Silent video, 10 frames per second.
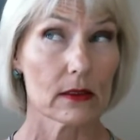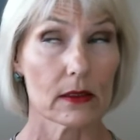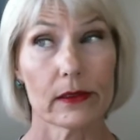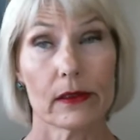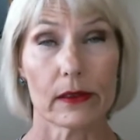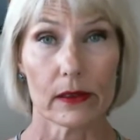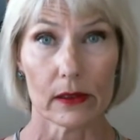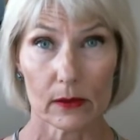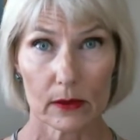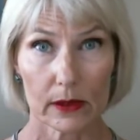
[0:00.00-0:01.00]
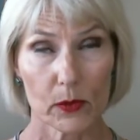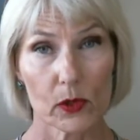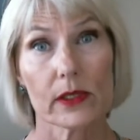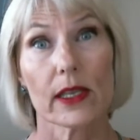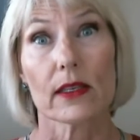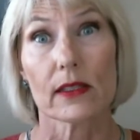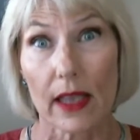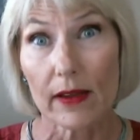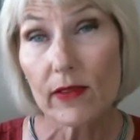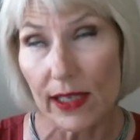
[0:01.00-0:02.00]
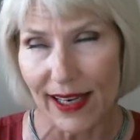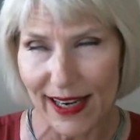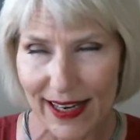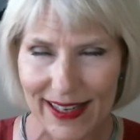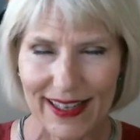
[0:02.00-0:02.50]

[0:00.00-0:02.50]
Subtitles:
I don't know, we'll say 70.